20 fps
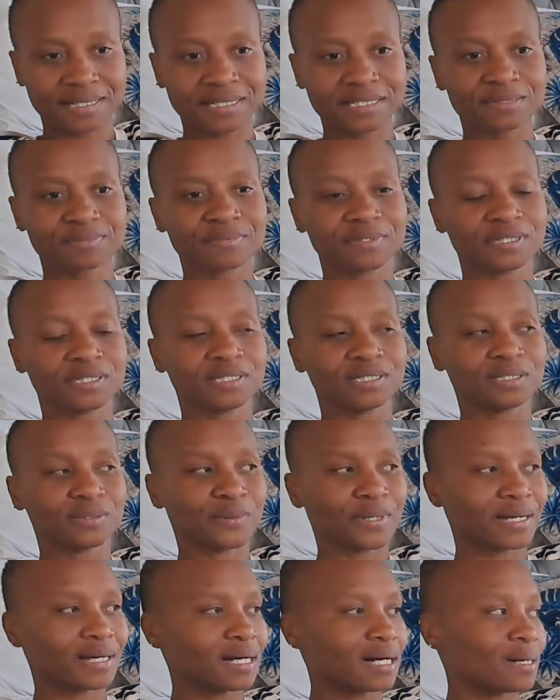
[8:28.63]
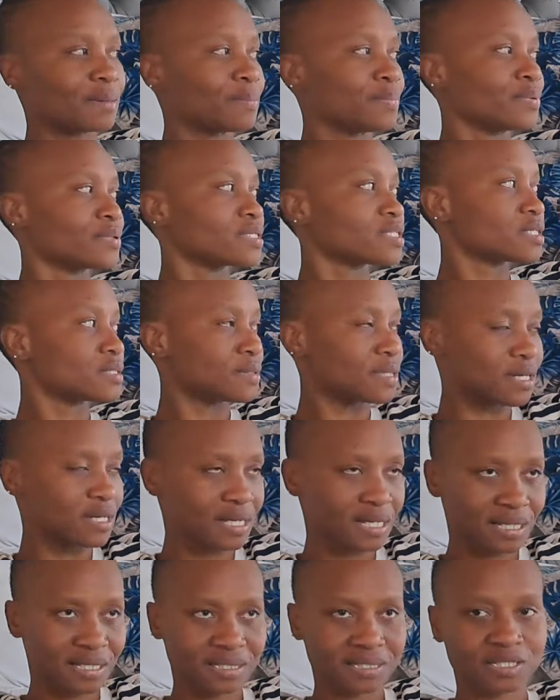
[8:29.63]
Let me wake up,
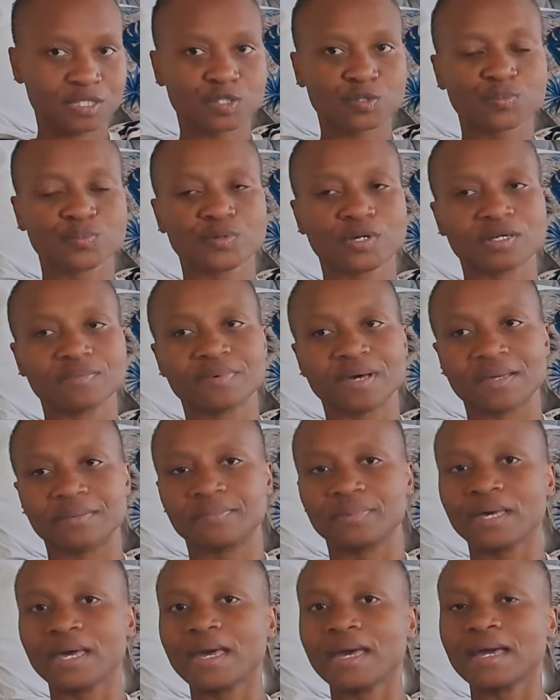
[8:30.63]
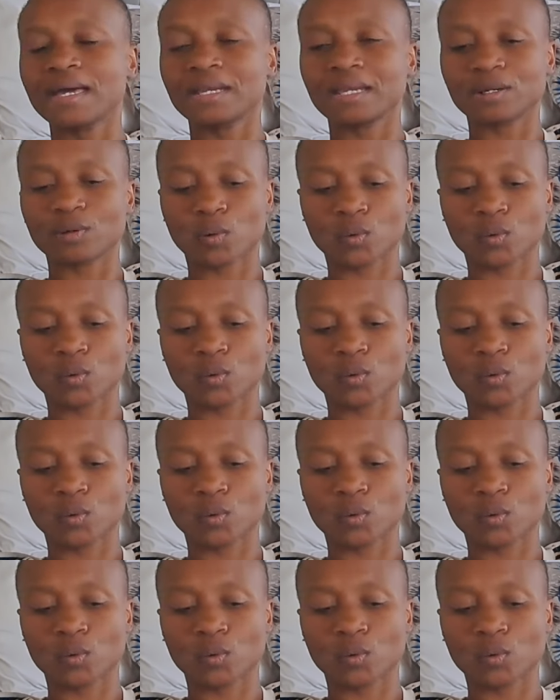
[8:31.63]
at least spread my bed and